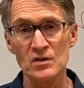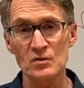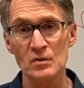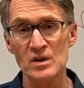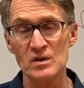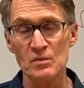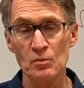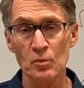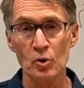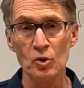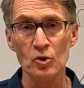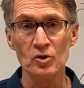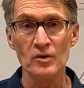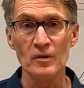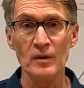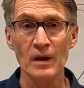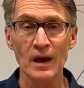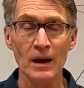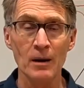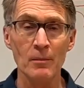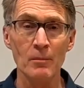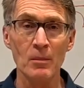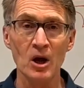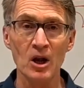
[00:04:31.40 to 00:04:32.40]
which pull
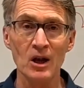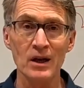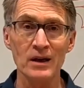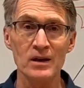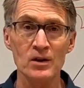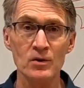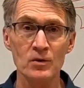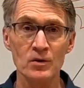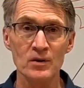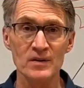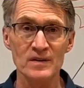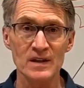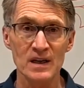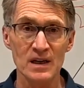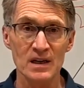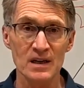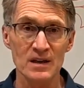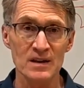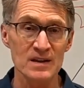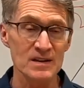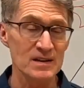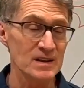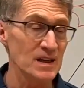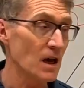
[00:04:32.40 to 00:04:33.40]
molecules into
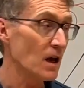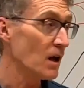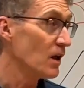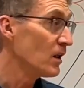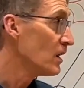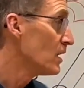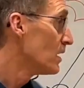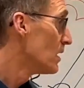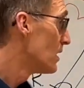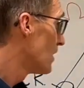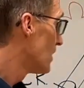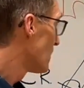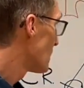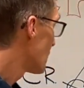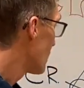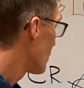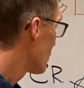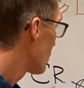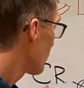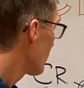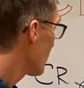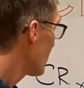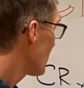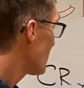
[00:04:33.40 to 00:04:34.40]
the cell. So the
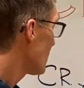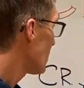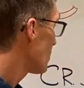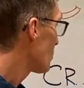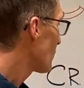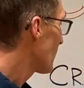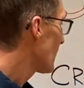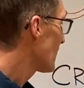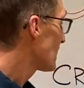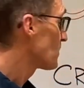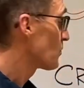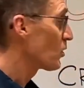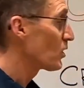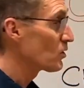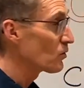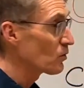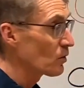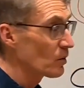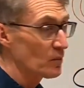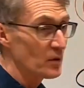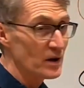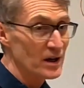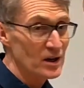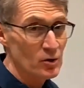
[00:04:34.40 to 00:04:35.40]
creatine transporter will
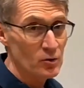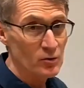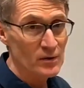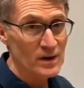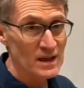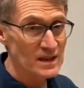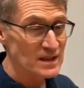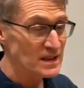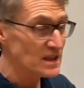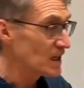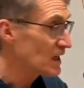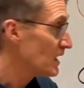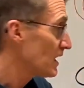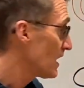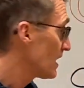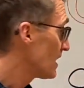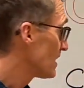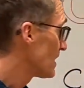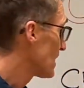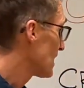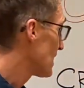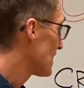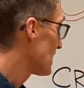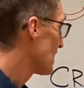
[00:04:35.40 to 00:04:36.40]
bring creatine
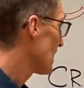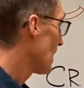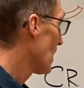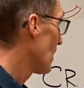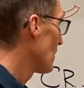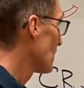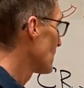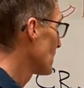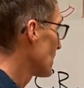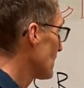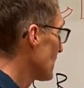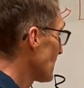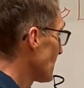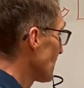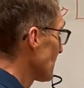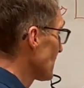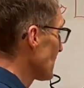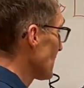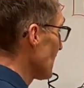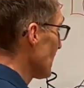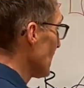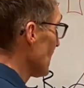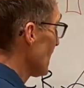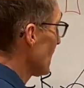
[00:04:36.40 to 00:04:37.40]
into the cell. So this is
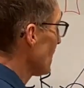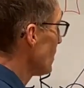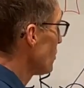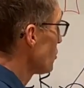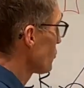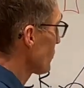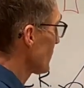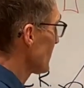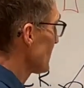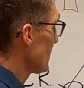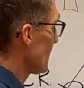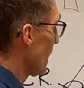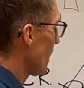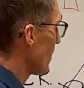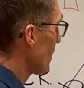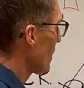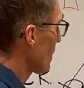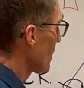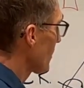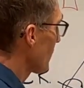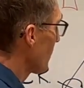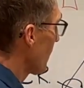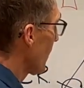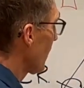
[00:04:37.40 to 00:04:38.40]
the
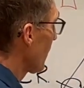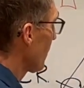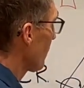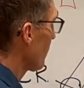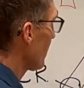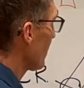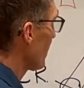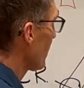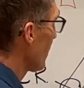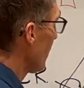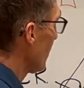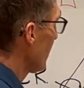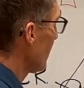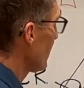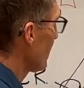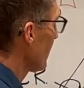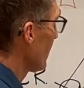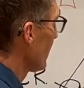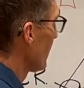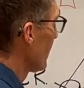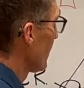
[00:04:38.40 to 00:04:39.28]
intracellular part, we call it.